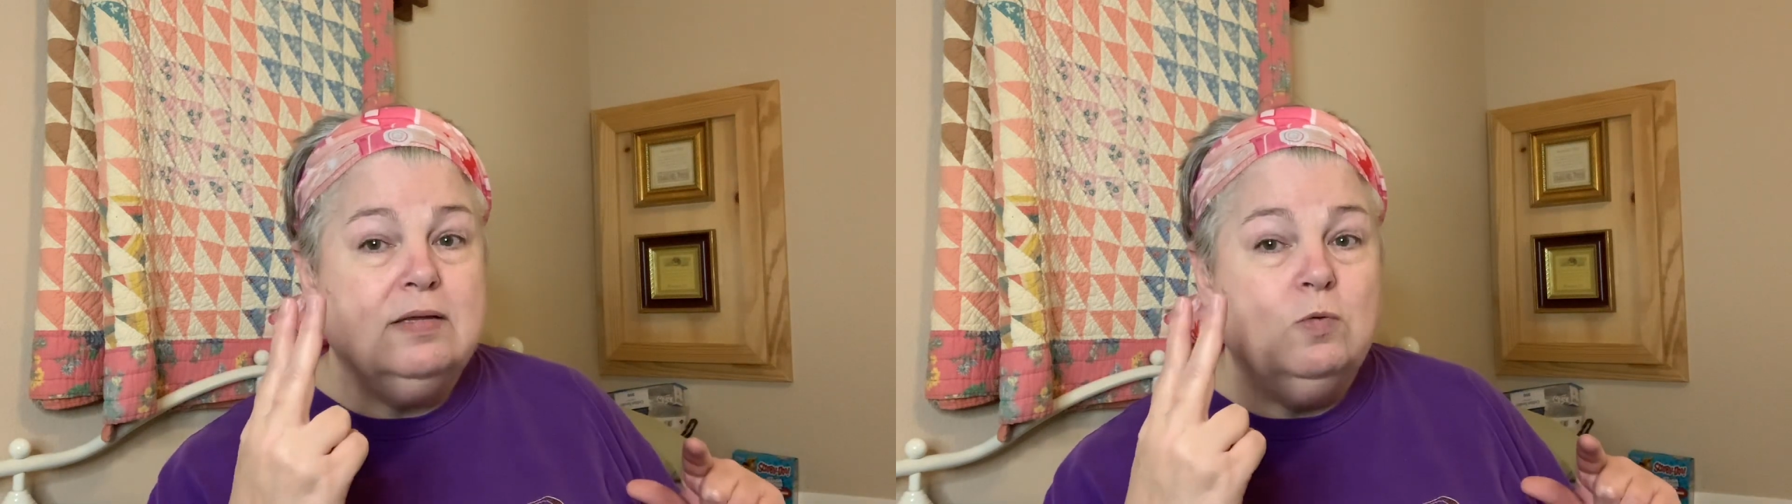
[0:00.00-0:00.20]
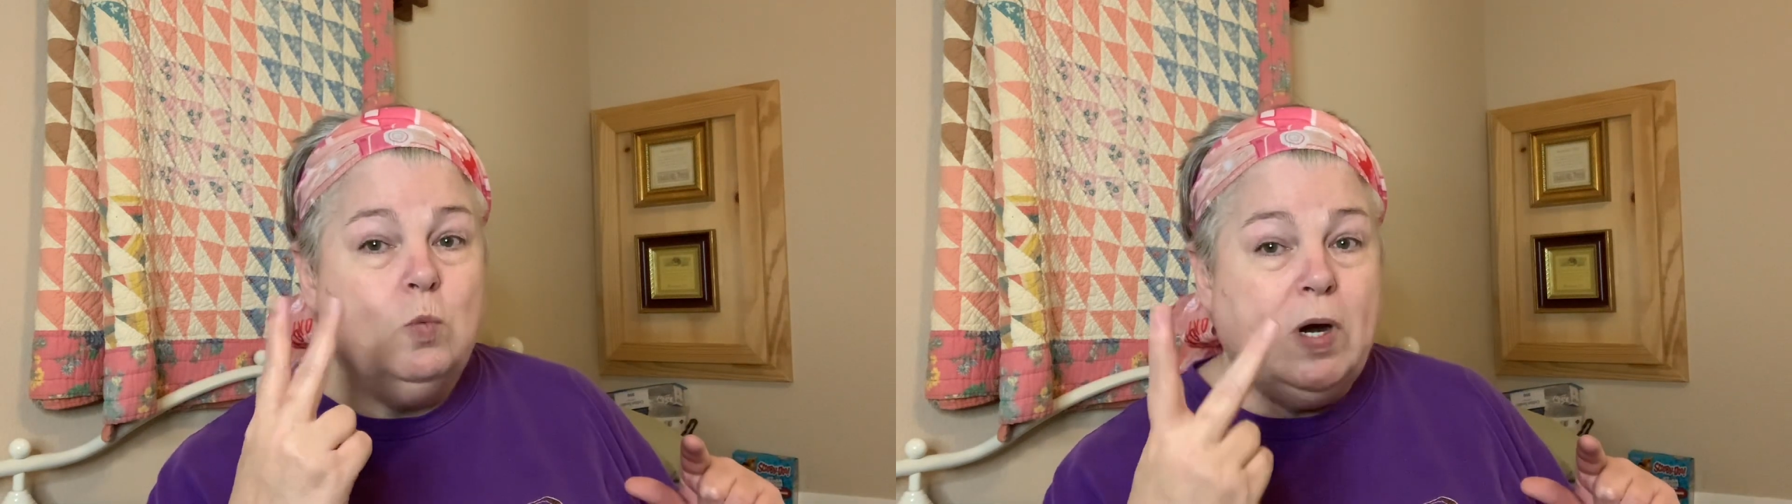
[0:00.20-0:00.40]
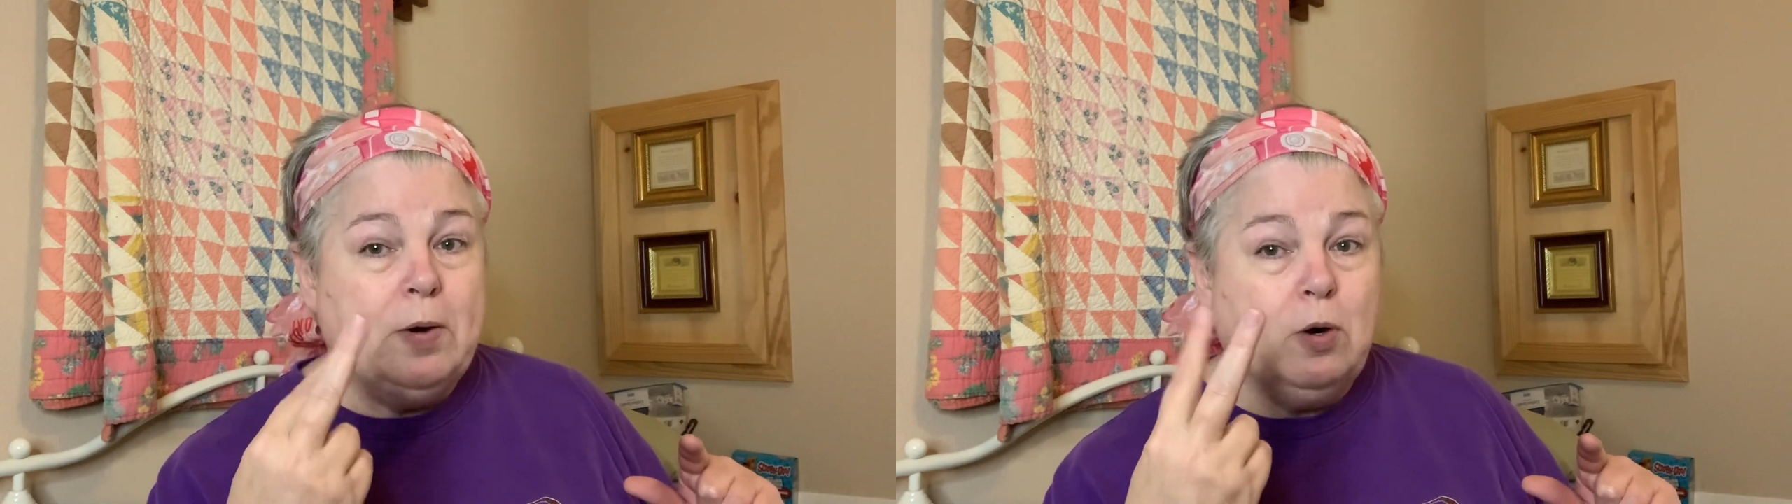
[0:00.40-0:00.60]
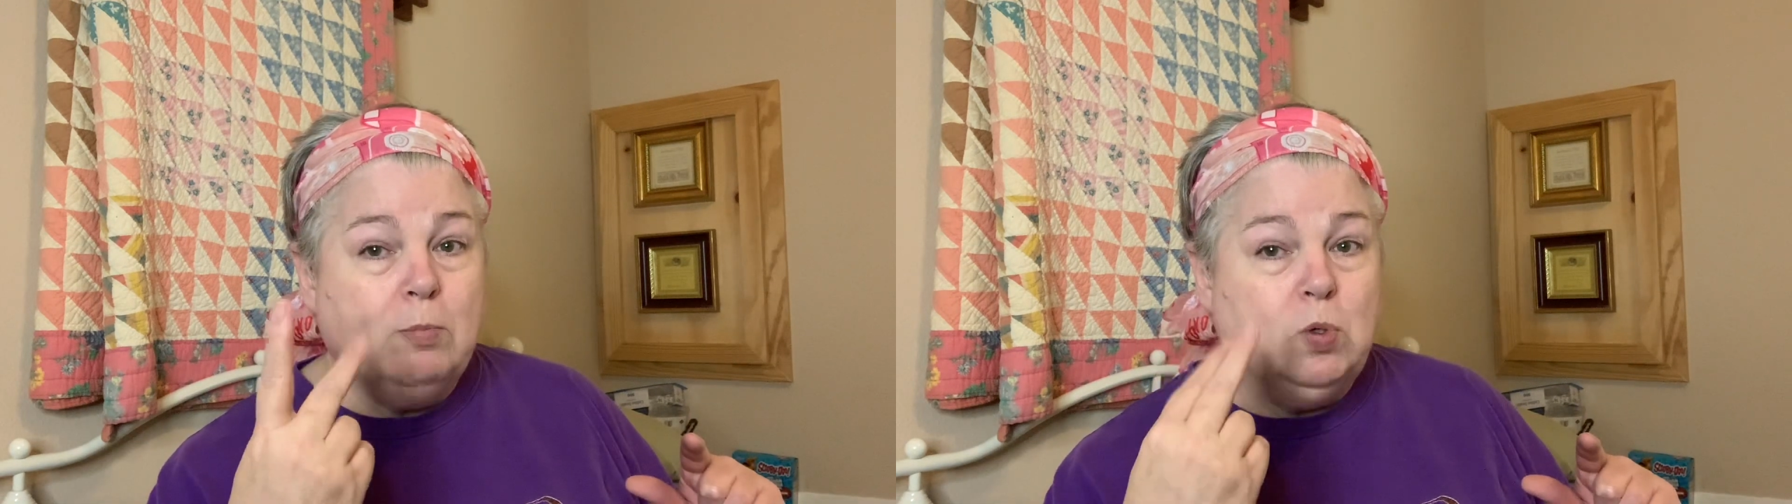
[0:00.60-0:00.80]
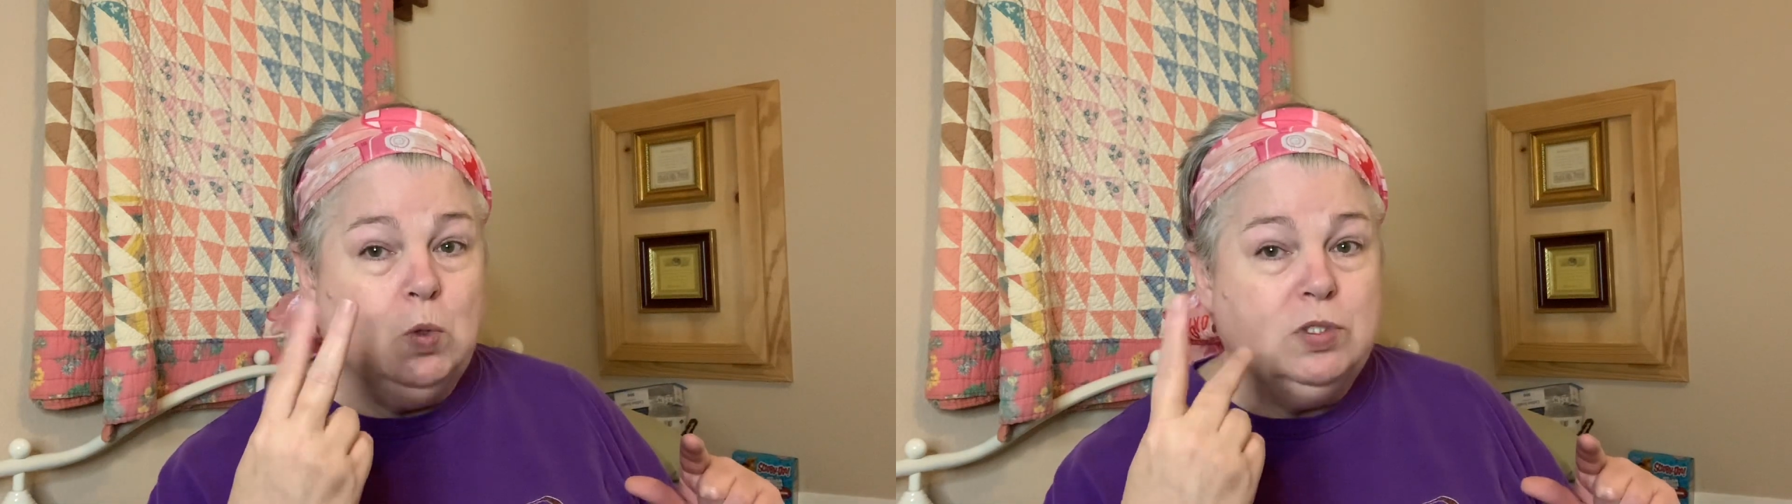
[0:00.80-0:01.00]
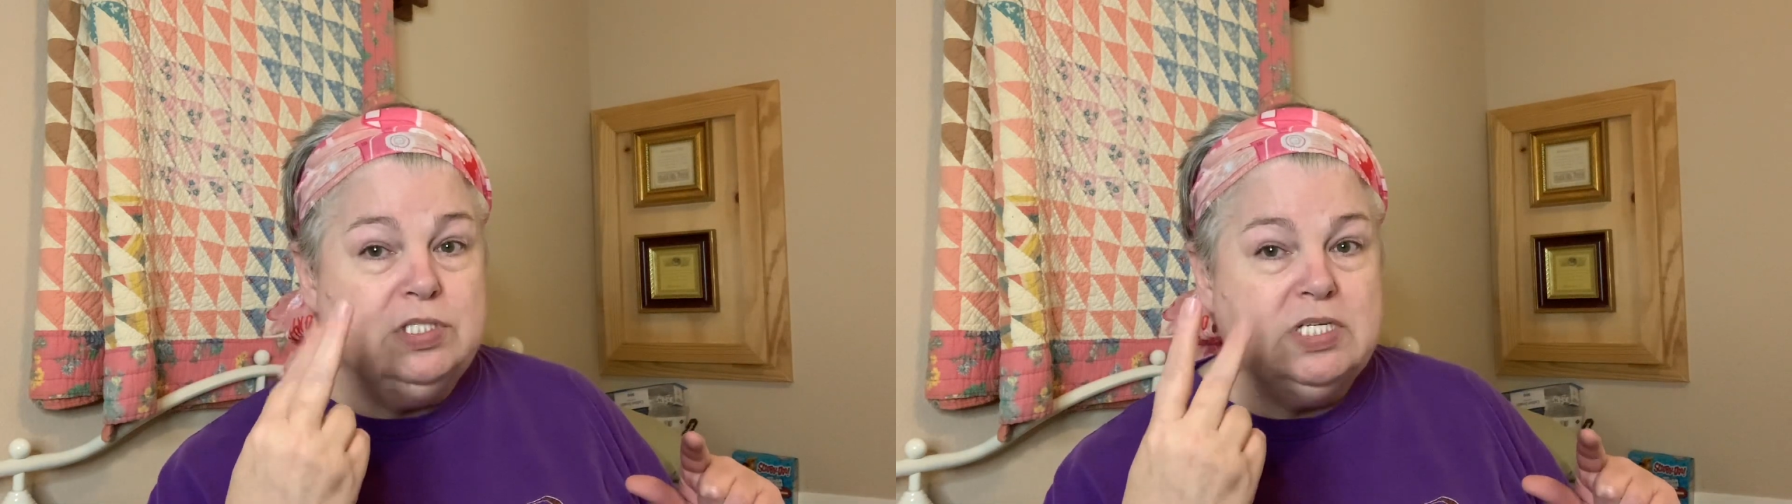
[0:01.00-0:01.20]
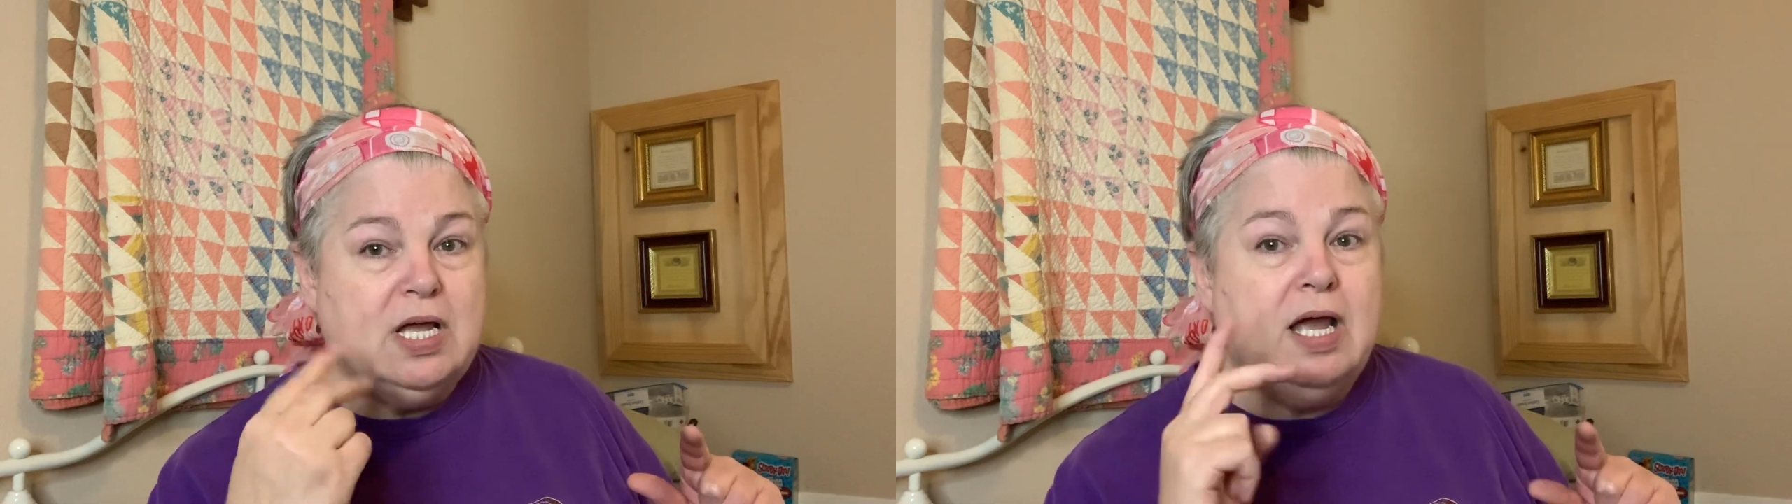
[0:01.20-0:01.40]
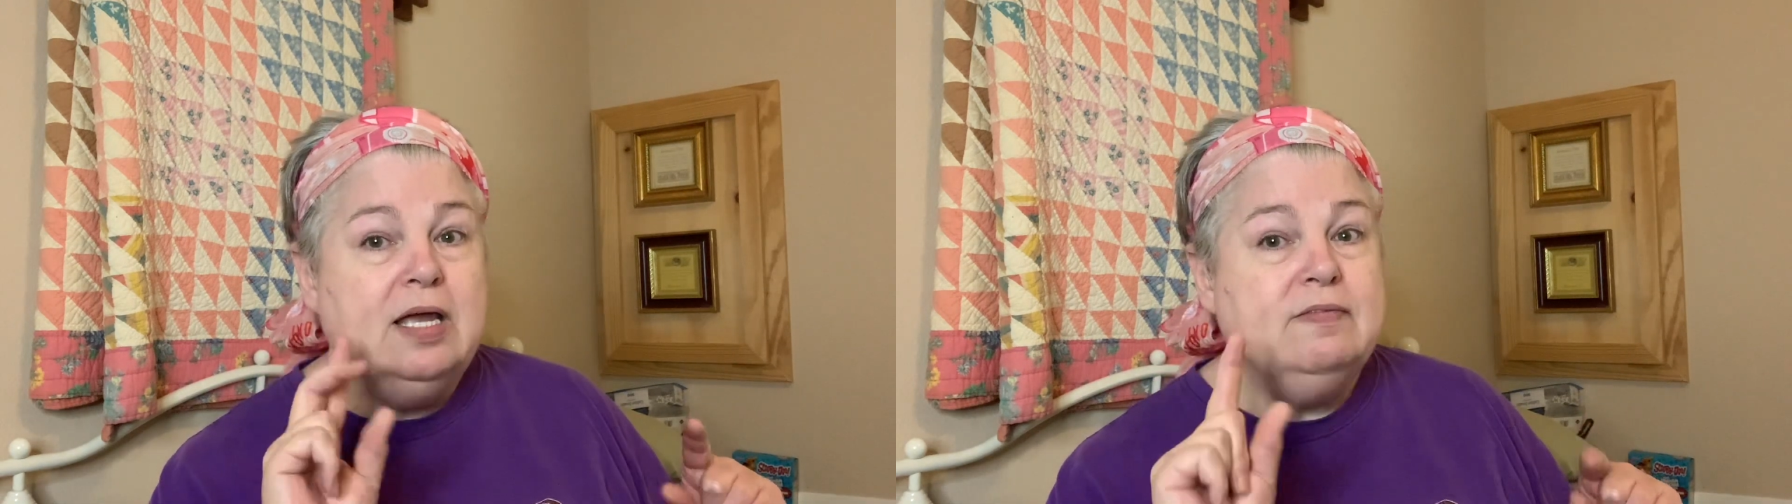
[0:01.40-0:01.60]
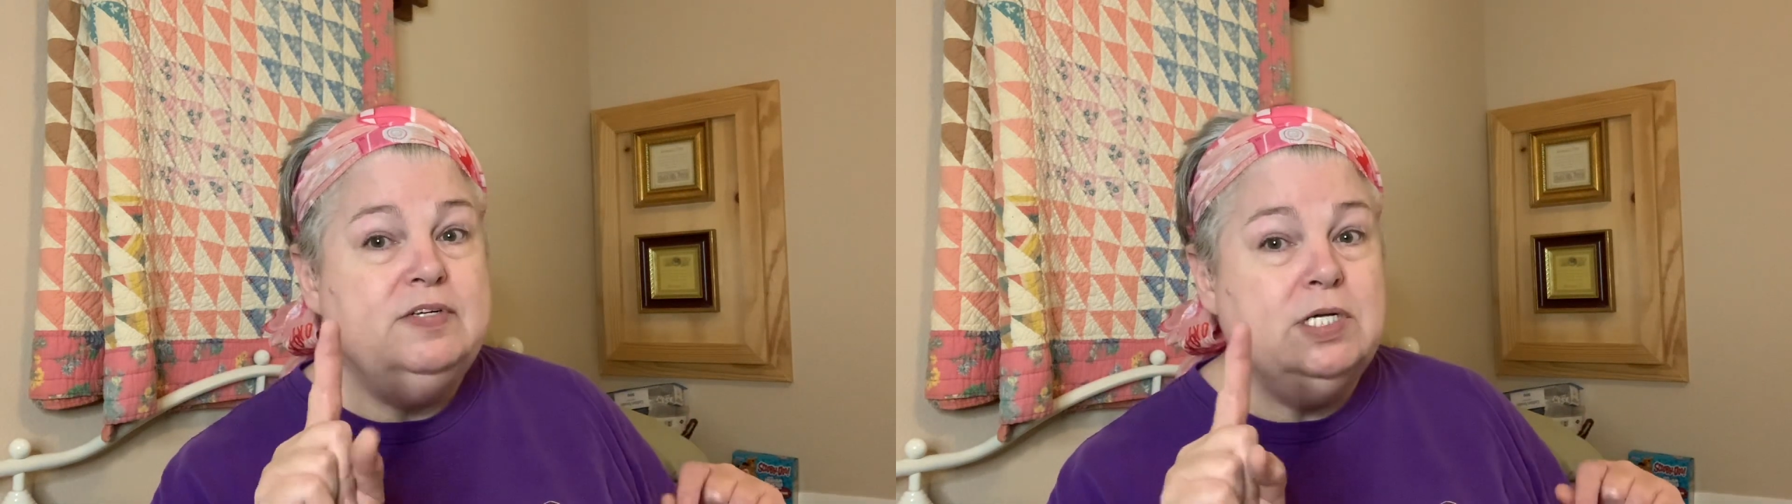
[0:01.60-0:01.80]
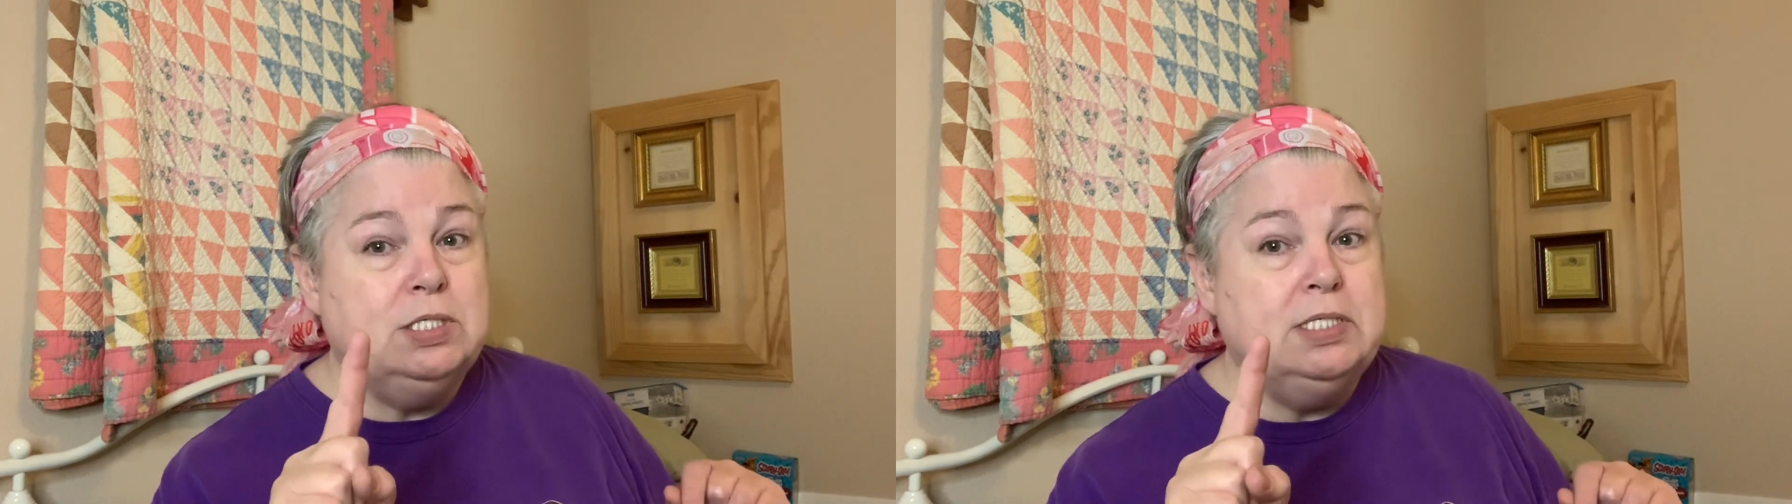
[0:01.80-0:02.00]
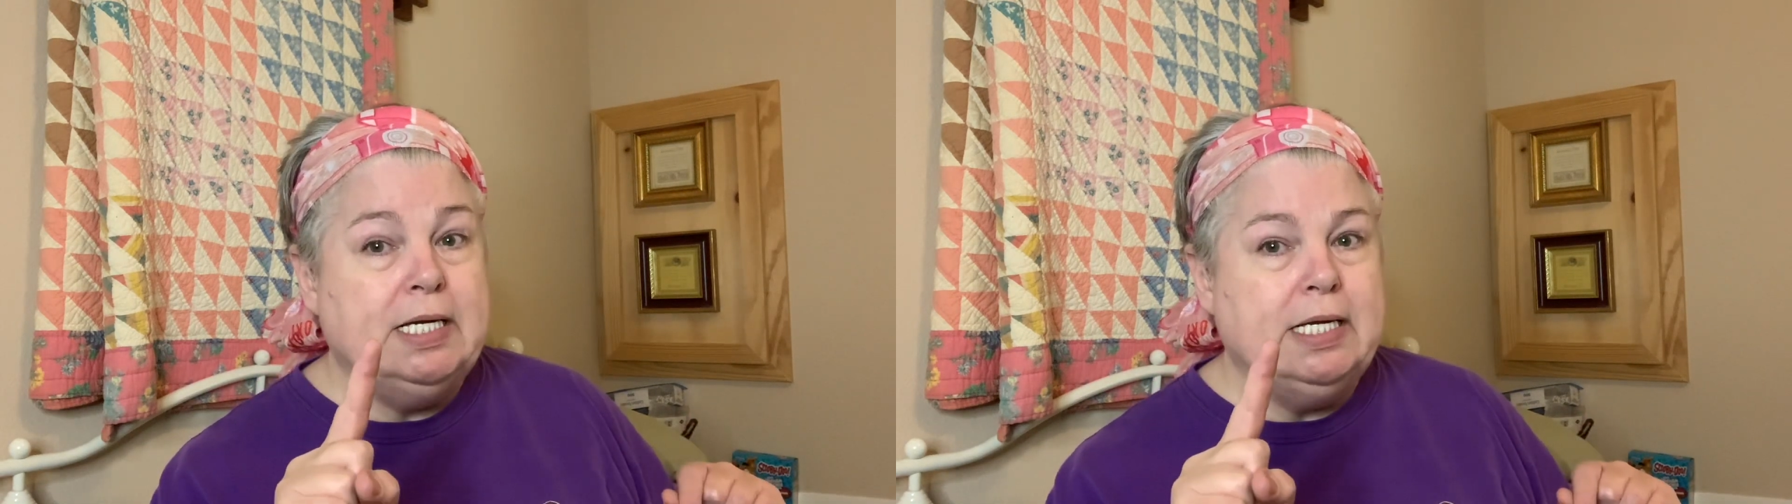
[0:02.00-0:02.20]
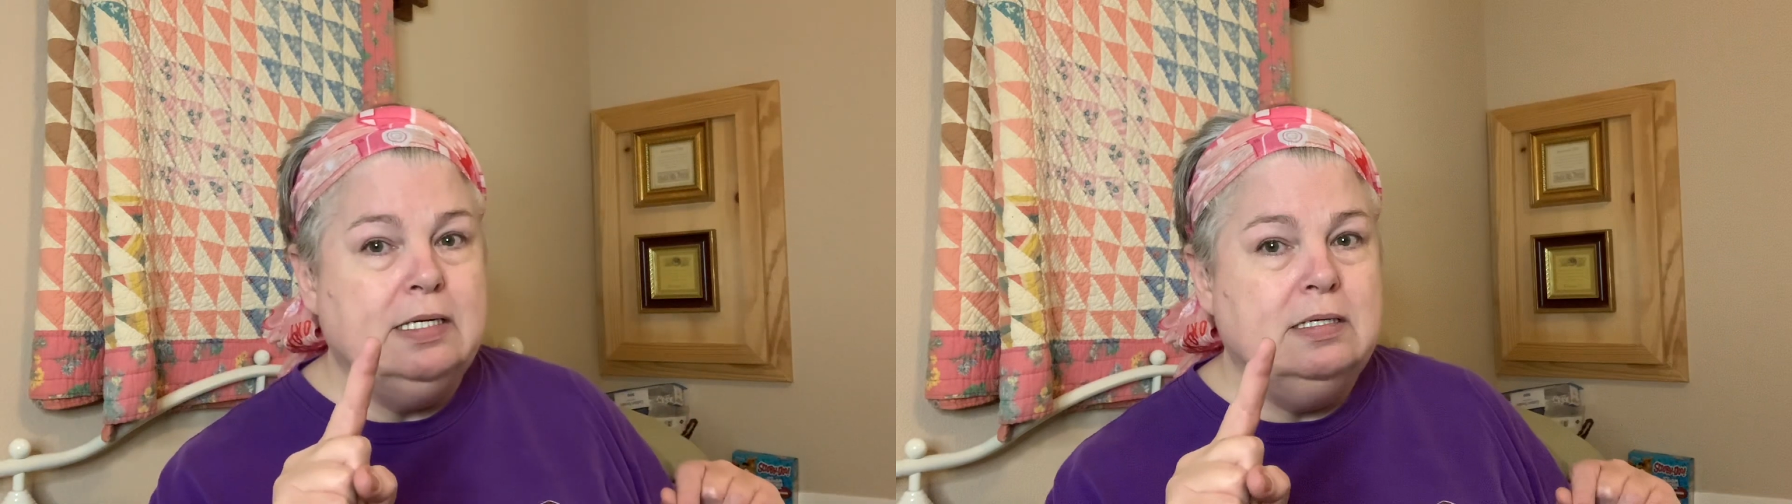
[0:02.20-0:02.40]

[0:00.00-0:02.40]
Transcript: wearables I have done.